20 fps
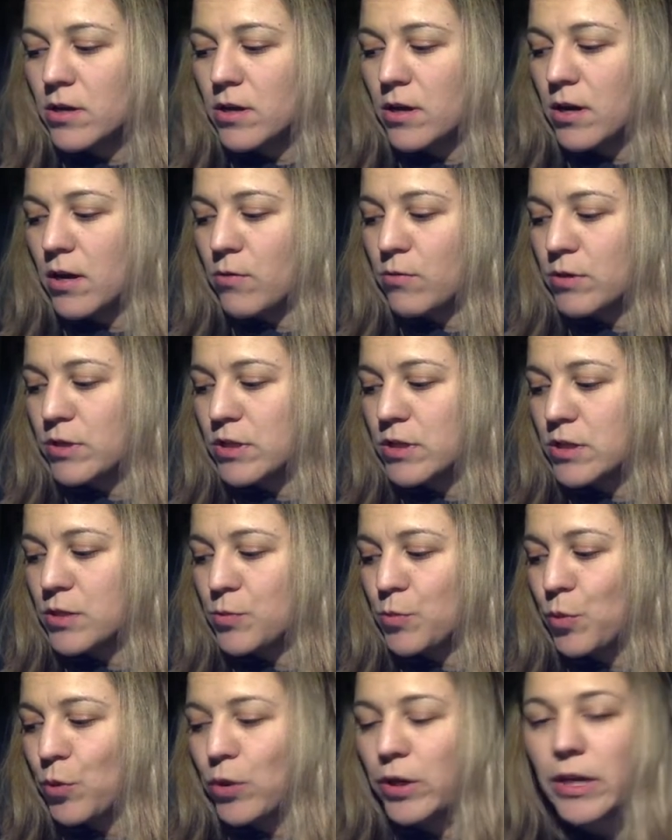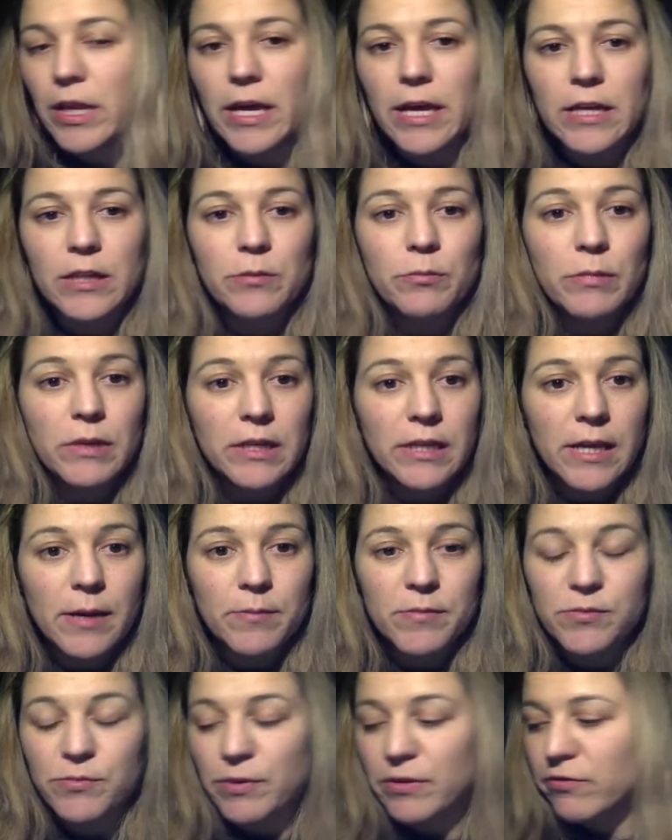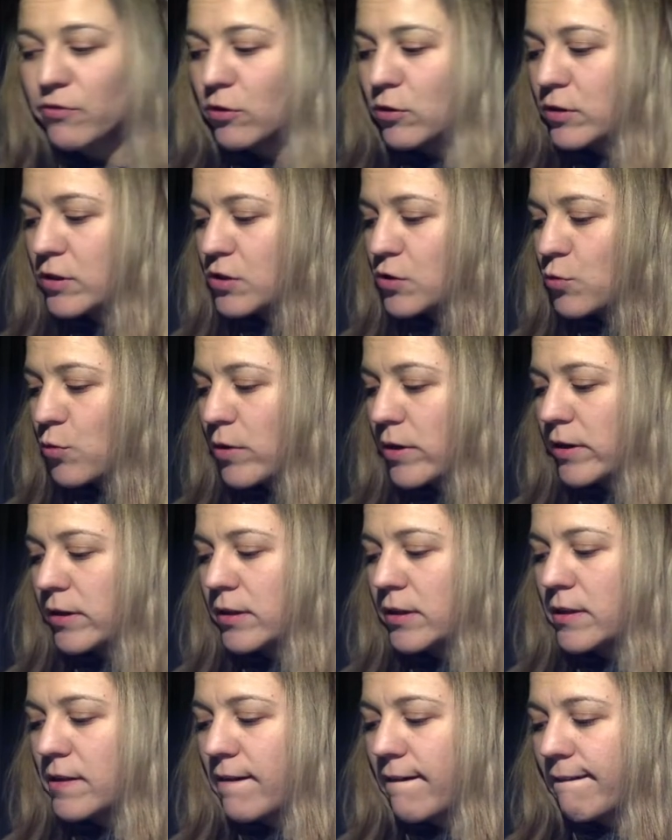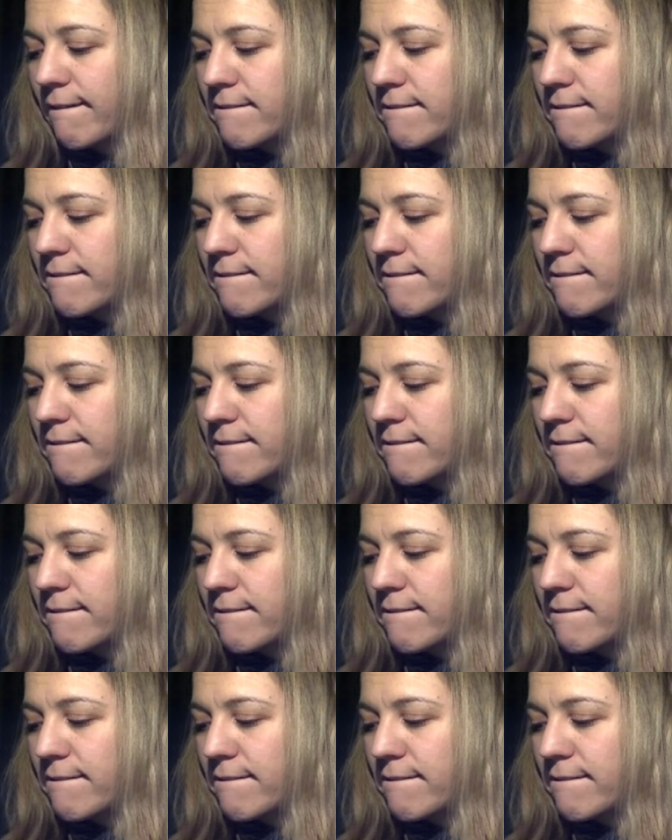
uh, which is 0.8 milliamps per volt squared,